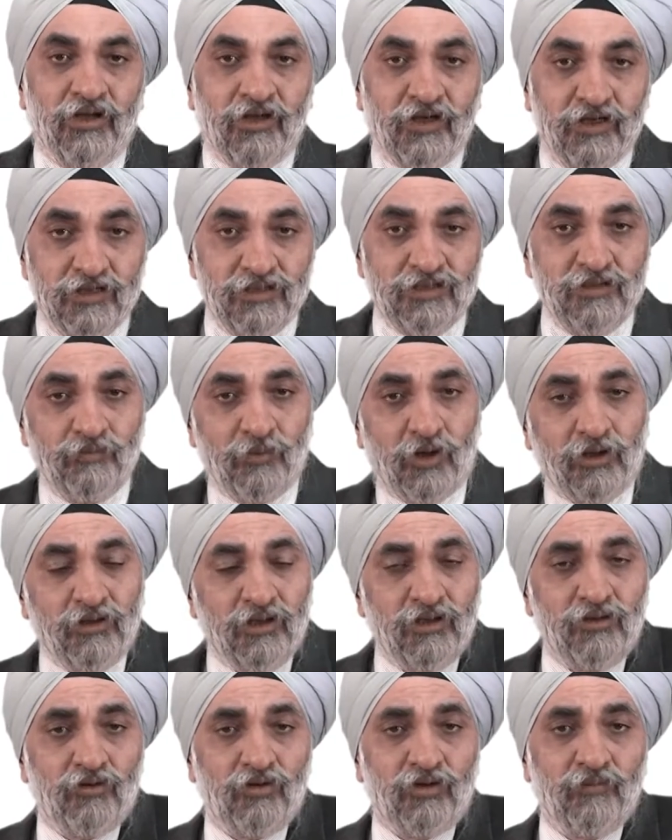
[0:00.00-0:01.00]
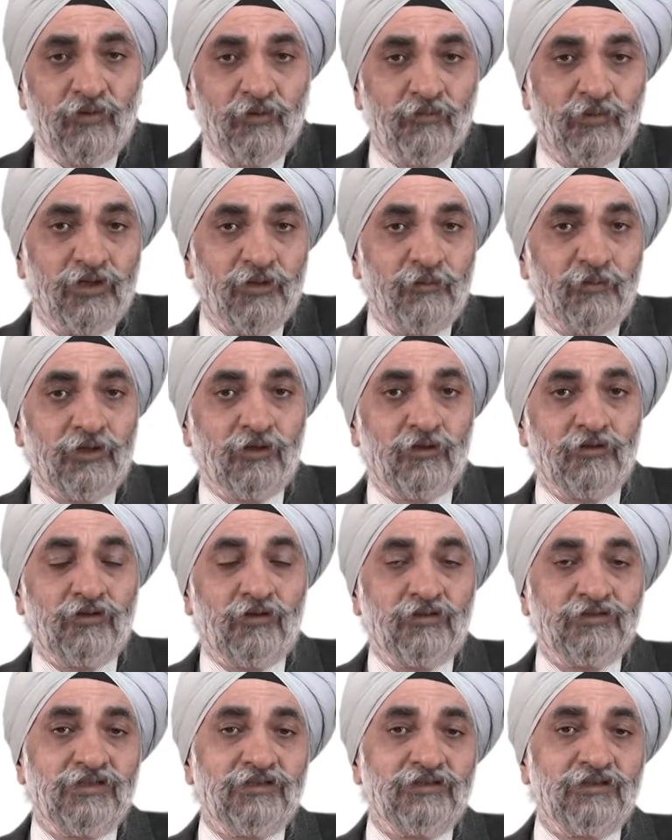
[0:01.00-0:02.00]
It is important to remember
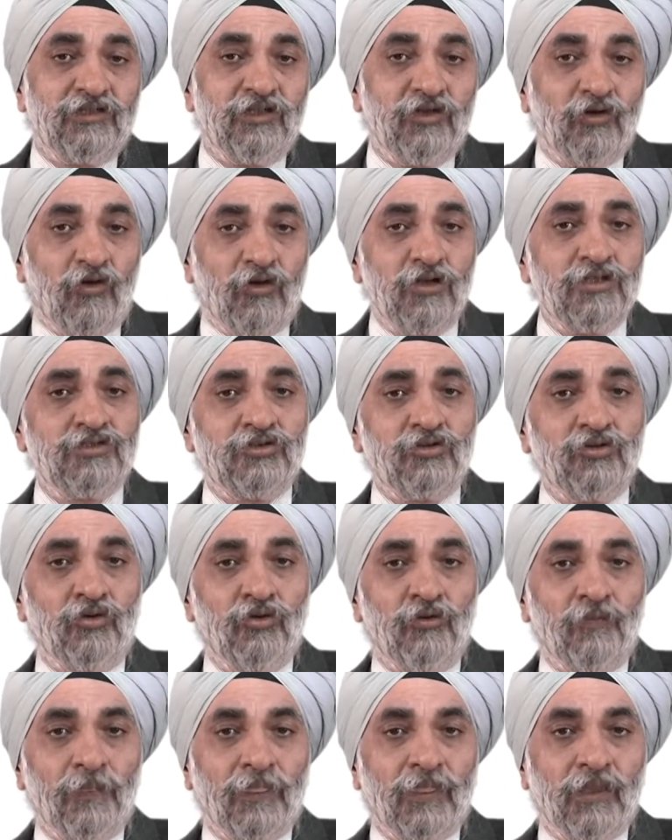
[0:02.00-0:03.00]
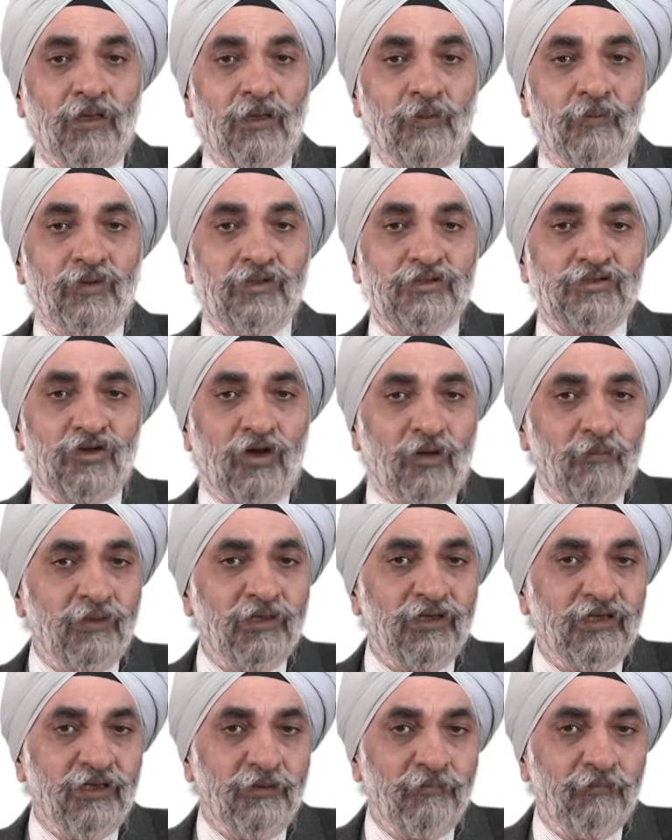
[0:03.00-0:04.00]
hepatotoxicity also because
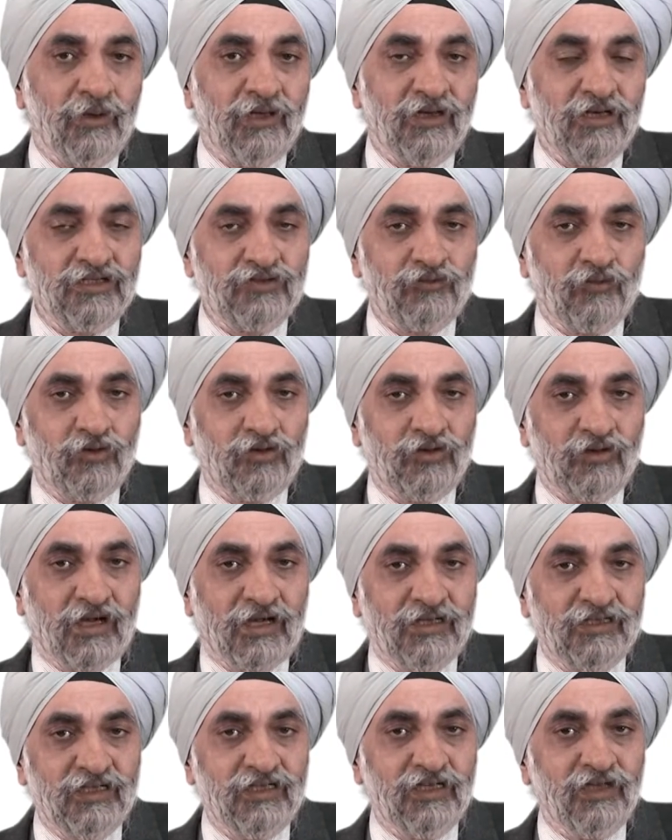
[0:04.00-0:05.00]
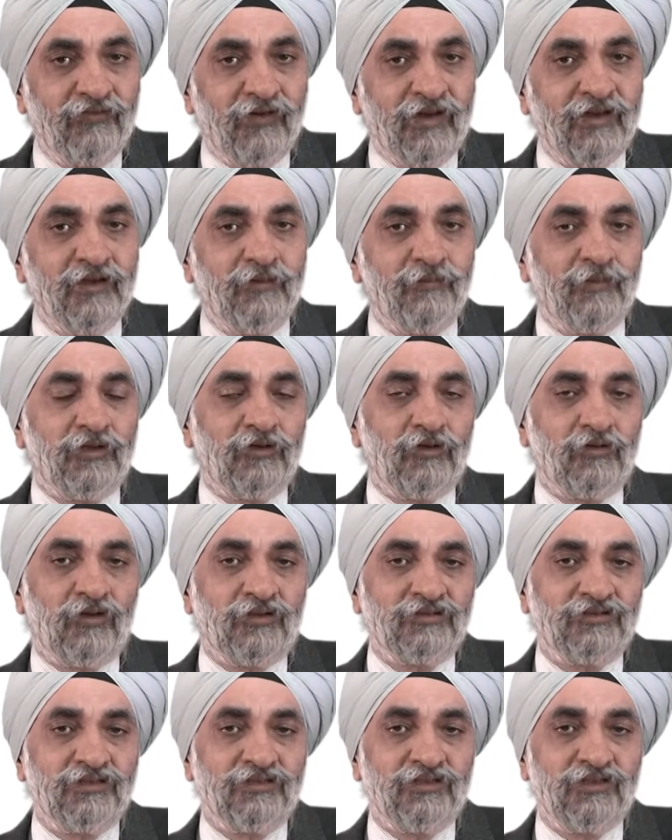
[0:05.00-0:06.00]
commonly parents would identify
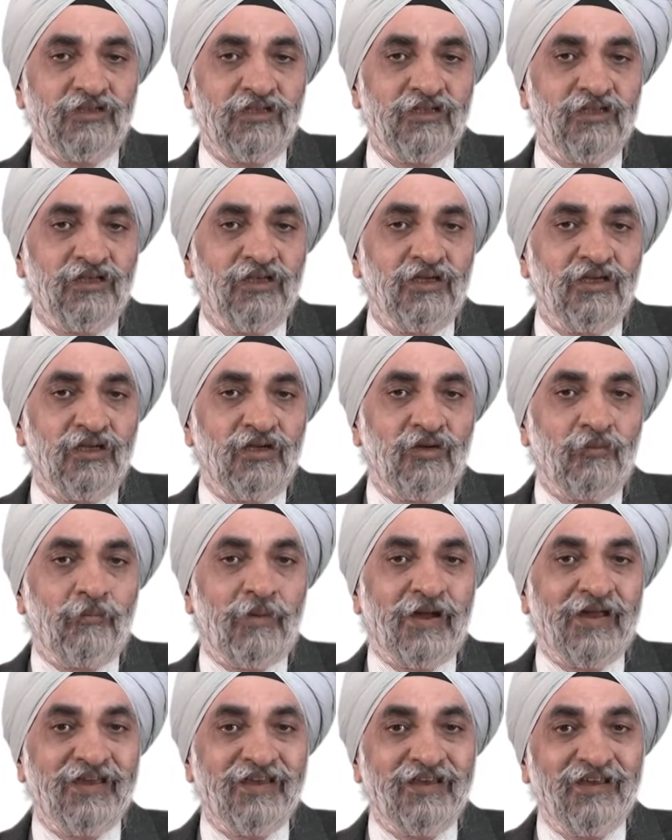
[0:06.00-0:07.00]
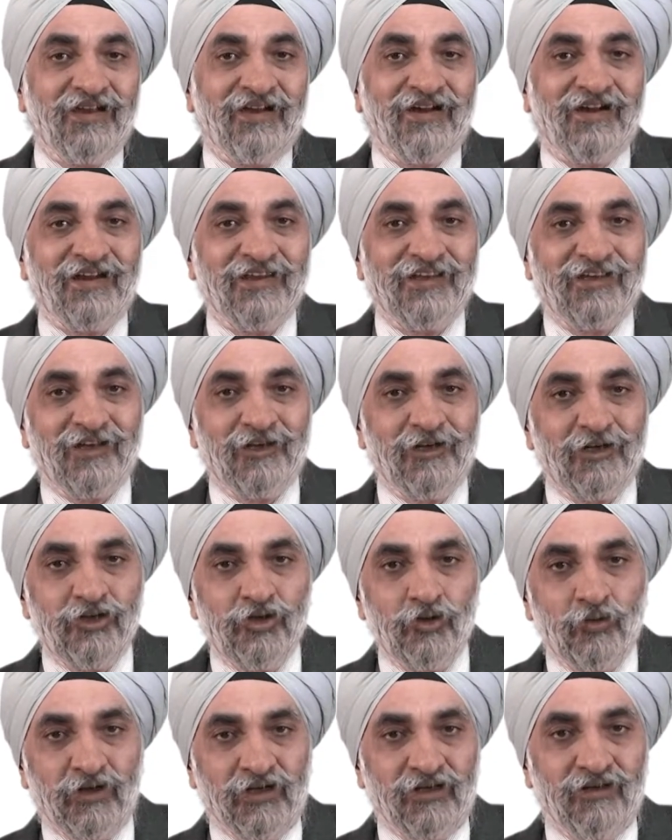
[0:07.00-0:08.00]
hepatotoxicity by high colored
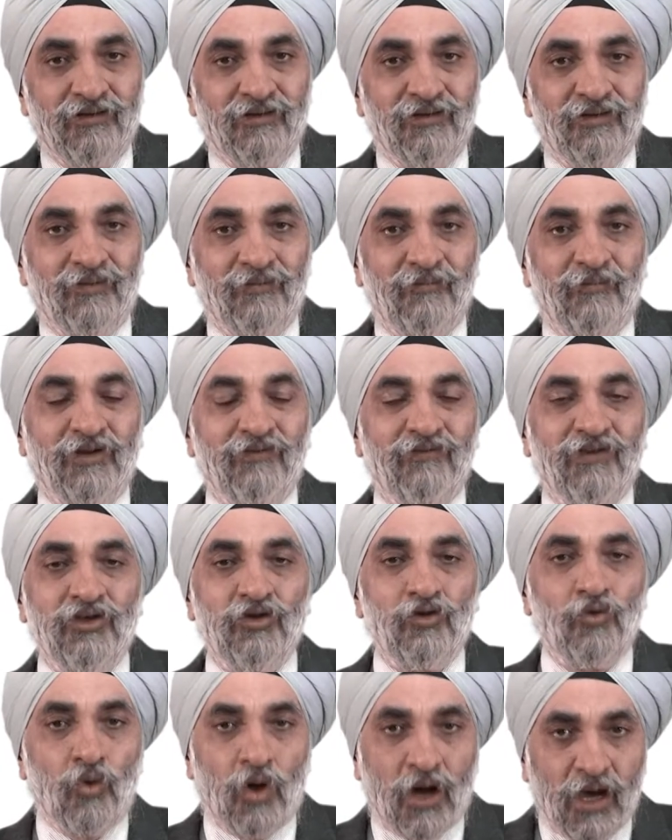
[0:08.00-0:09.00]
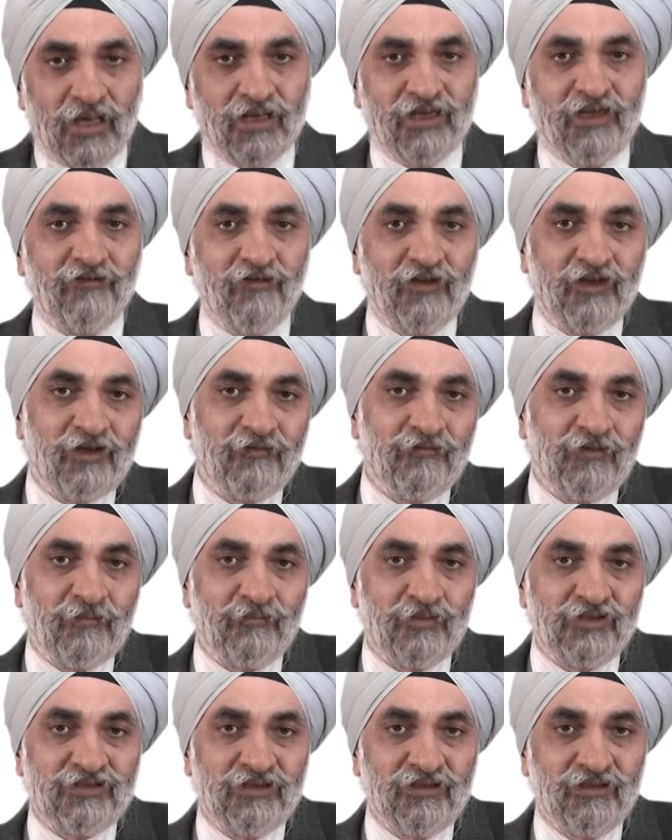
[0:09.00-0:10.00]
urine. When you are giving
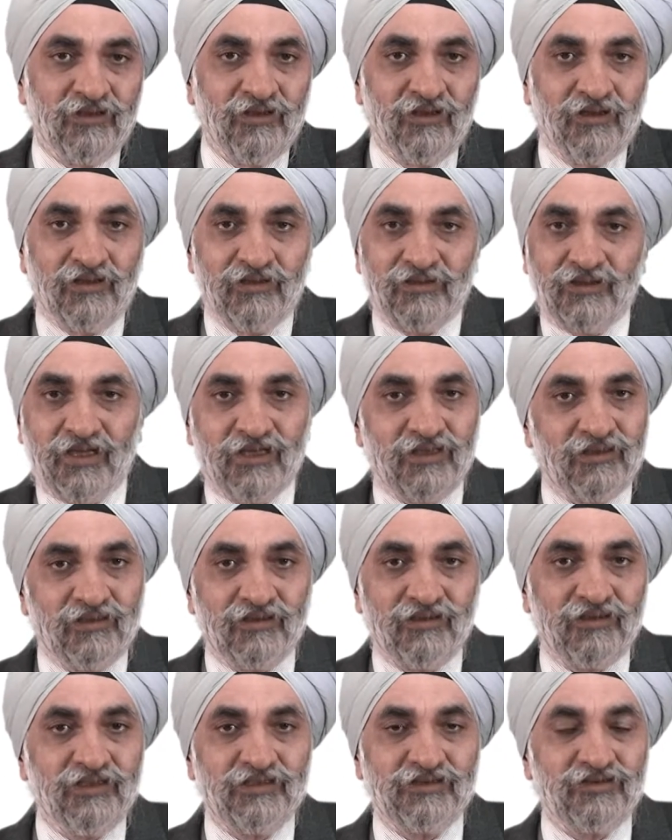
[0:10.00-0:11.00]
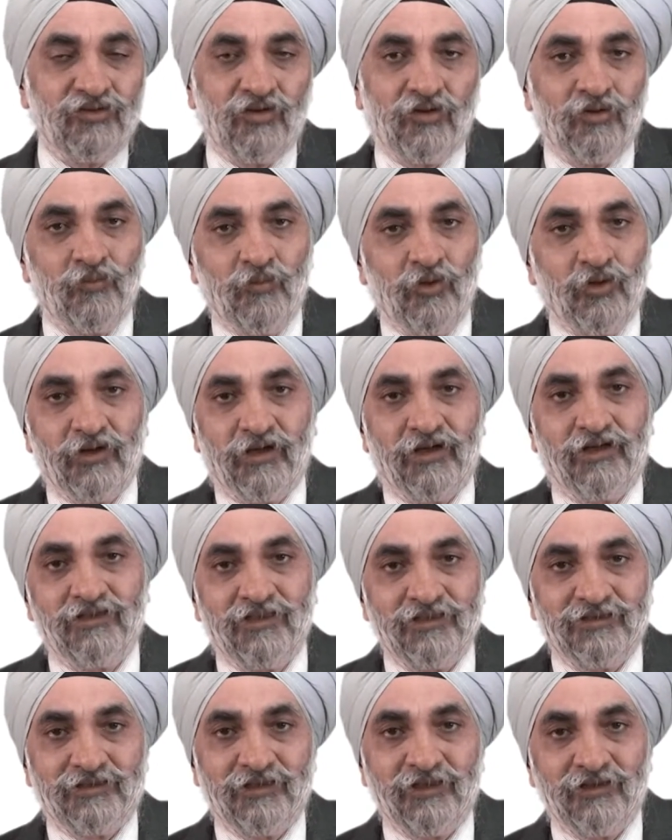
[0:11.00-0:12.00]
rifampicin, that is no more a
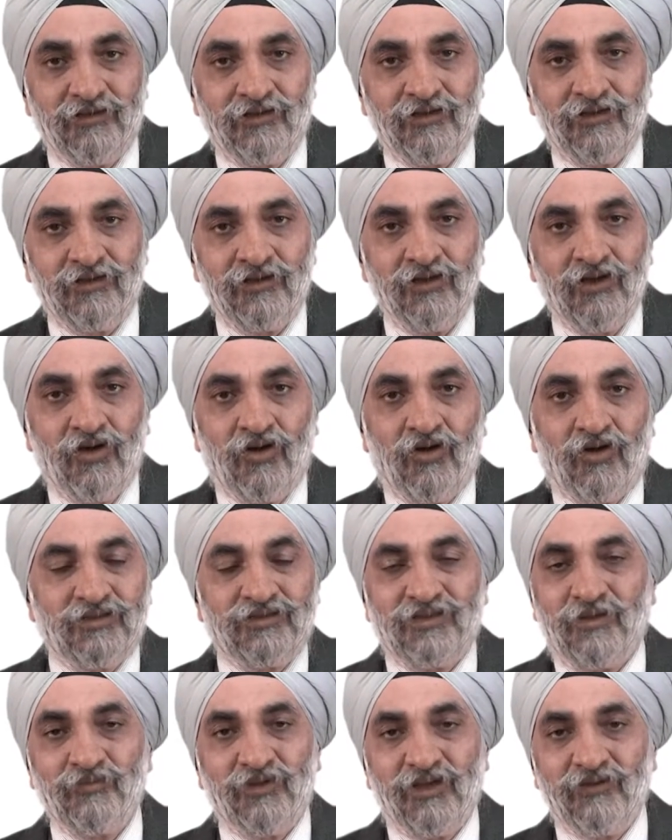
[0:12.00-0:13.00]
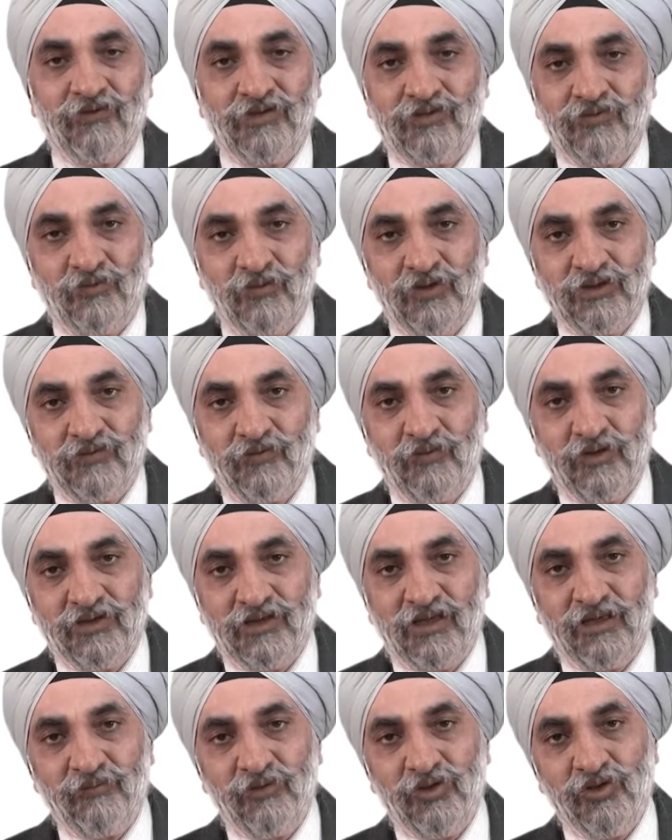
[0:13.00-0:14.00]
distinctor or something which
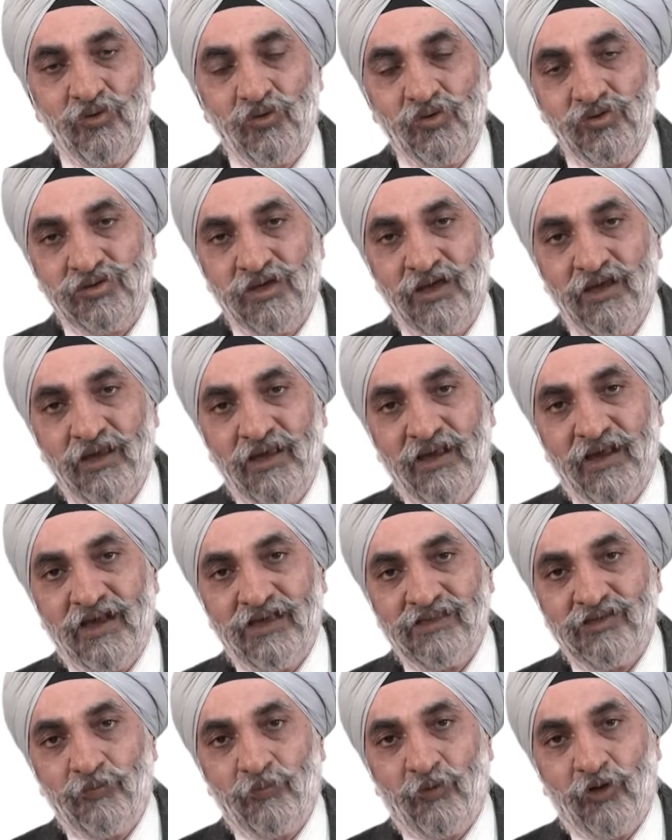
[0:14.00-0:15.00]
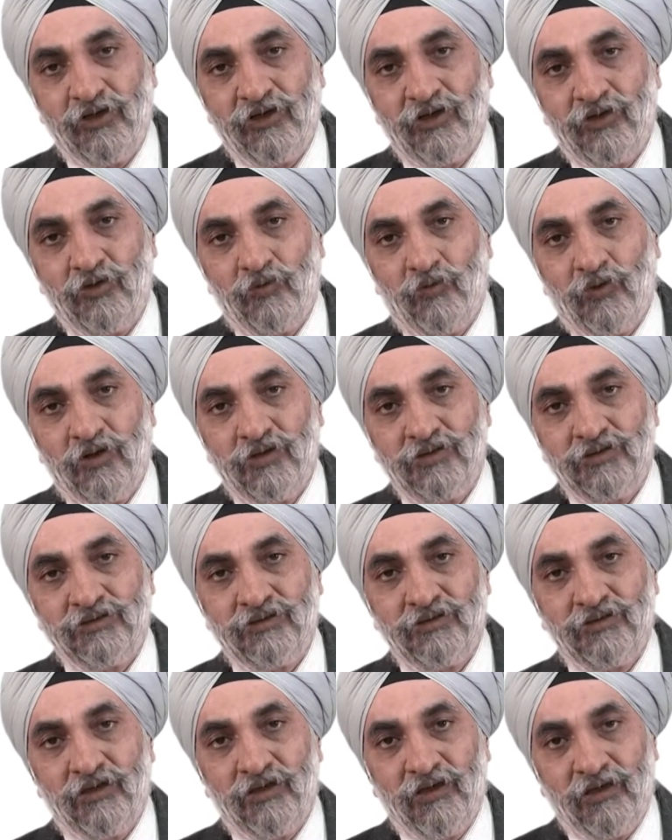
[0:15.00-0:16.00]
can be used as a pointer towards
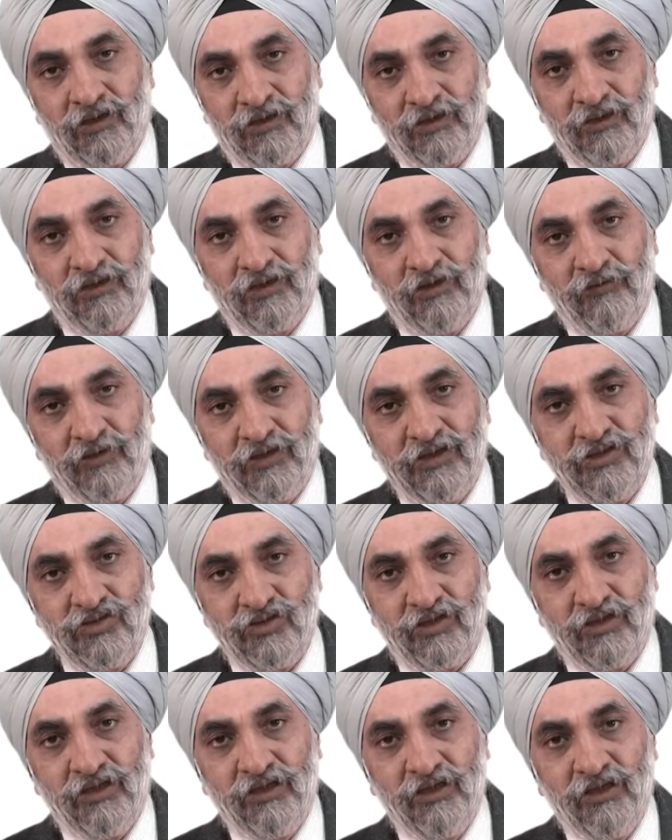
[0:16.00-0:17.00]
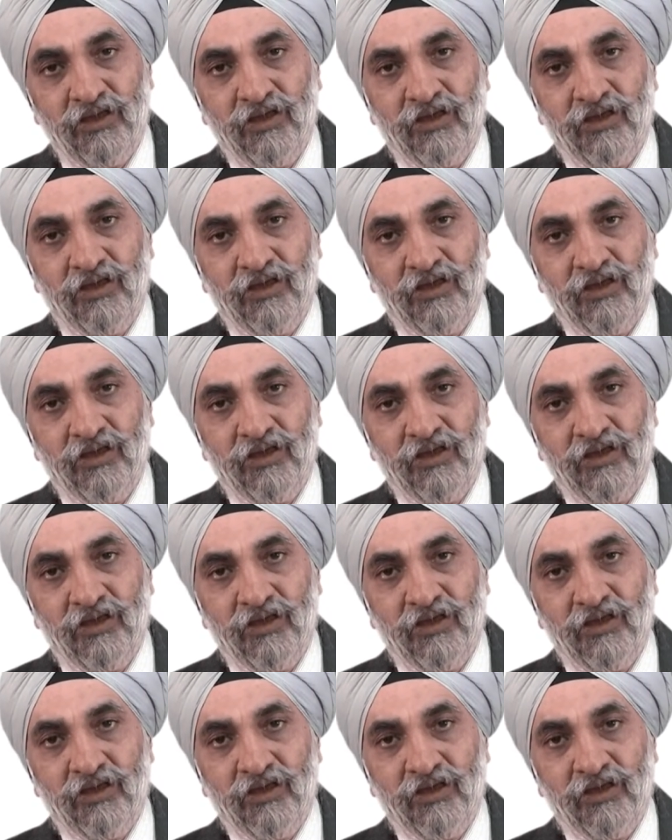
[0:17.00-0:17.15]
liver injury.